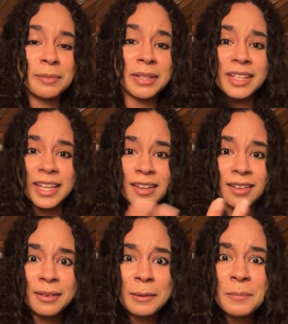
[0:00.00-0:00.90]
But
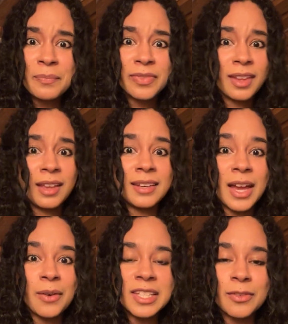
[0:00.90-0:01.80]
like
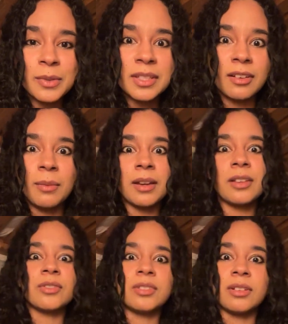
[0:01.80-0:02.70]
nowadays everyone's like, "Oh my God,
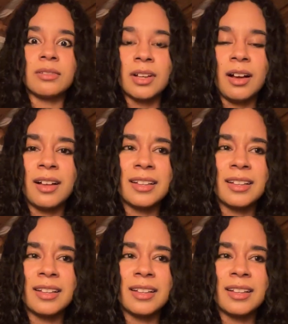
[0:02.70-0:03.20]
you're so tall."